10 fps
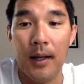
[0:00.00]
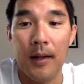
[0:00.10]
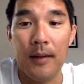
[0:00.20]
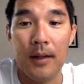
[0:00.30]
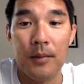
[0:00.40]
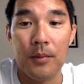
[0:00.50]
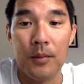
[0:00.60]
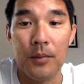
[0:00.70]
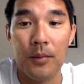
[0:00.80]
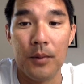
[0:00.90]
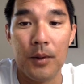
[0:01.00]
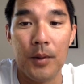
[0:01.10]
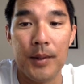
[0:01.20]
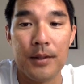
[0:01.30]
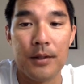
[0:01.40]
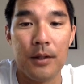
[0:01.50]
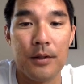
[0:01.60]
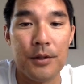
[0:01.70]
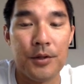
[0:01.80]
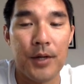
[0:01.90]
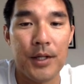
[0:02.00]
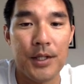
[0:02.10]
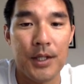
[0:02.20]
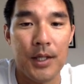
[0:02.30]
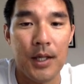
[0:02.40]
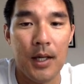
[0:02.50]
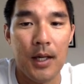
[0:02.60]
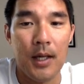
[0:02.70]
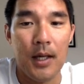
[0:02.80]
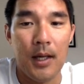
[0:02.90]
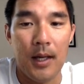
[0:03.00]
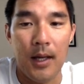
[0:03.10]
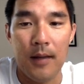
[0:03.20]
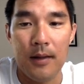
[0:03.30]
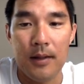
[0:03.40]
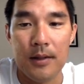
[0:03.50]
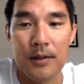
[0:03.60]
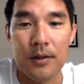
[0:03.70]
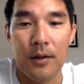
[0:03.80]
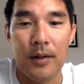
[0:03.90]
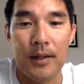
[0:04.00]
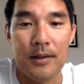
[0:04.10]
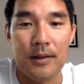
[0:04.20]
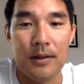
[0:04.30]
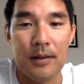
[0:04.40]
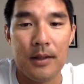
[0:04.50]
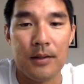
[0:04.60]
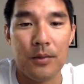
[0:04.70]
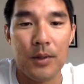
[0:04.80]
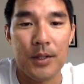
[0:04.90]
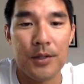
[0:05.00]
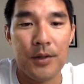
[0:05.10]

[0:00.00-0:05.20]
and then We'll go install new strategy and then install that test one